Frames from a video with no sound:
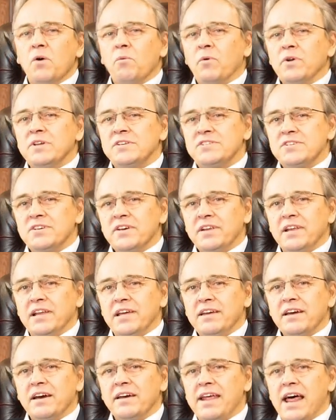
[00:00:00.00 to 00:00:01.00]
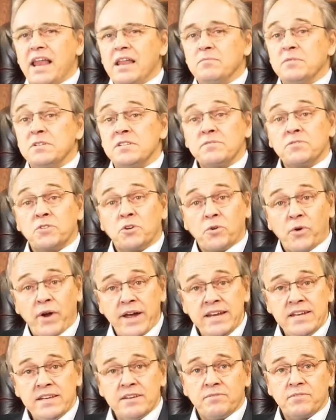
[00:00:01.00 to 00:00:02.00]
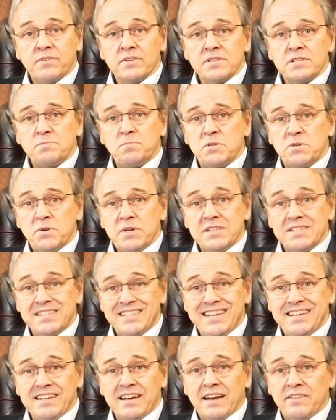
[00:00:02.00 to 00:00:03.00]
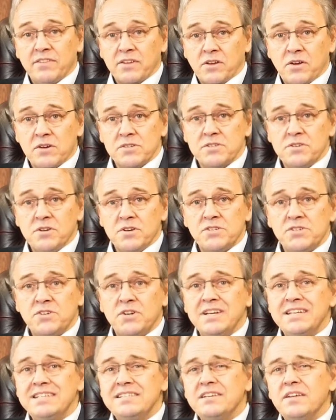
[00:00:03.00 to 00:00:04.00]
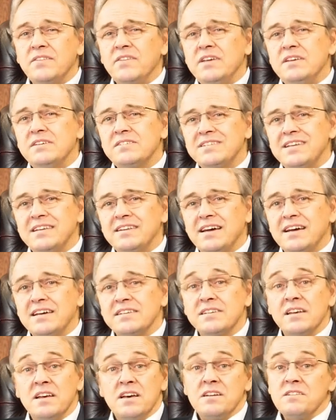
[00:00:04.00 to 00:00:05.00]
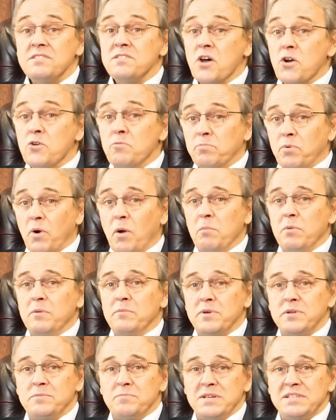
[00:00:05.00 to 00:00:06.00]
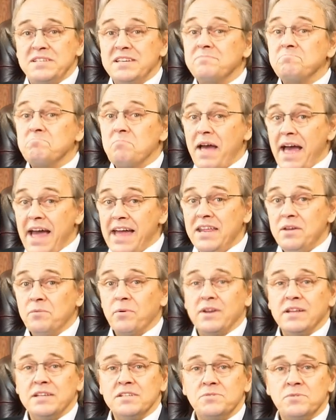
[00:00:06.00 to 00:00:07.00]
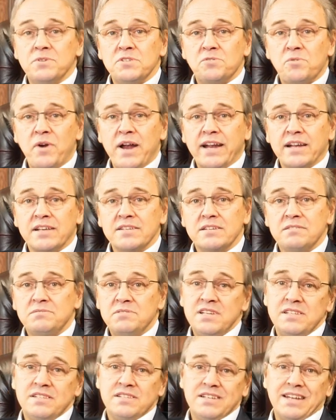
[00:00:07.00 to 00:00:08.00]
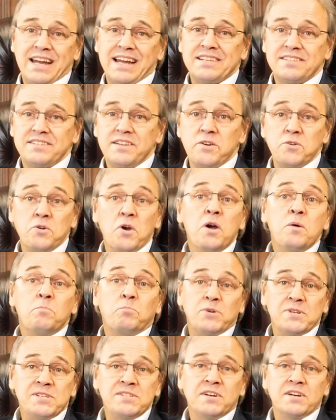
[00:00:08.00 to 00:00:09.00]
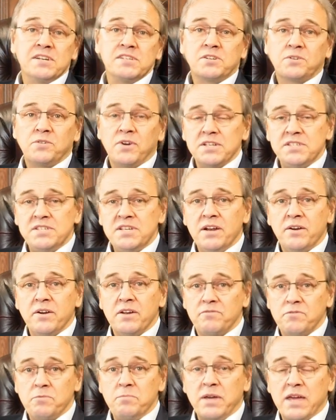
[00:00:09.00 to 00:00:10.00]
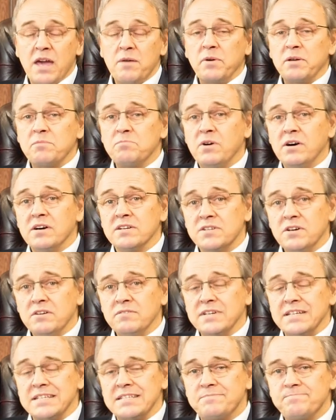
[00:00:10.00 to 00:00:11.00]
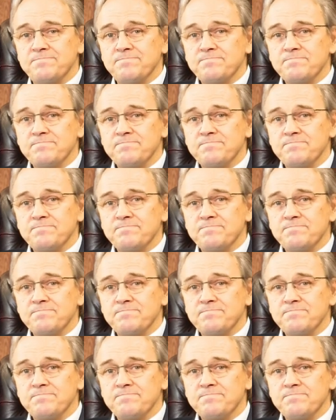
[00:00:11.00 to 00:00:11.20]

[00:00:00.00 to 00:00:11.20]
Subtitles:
What is certainly an element of great difference between Stidda and the Cosa Nostra is that the Stidda has no problem admitting anyone into its ranks, since it has no precise criteria for becoming part of it.